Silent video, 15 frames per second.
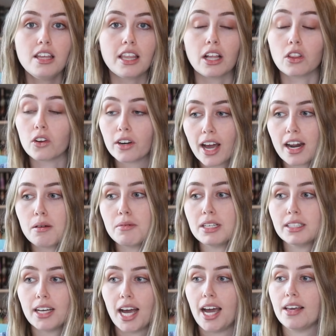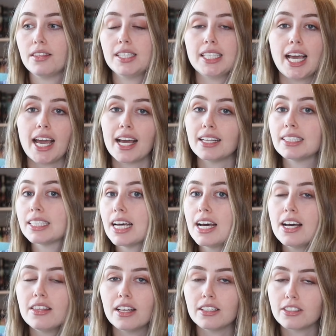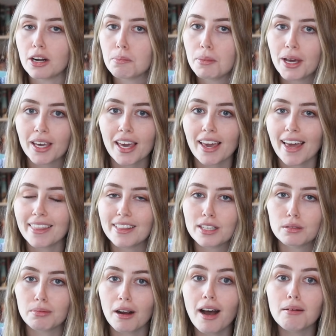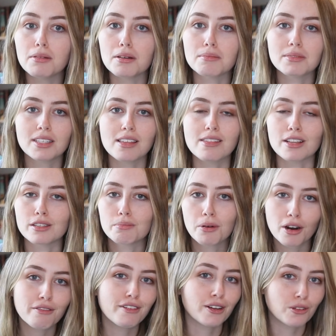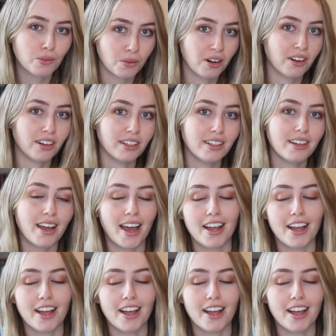they learn how to be scythes, and they start picking at these problems in this perfect world,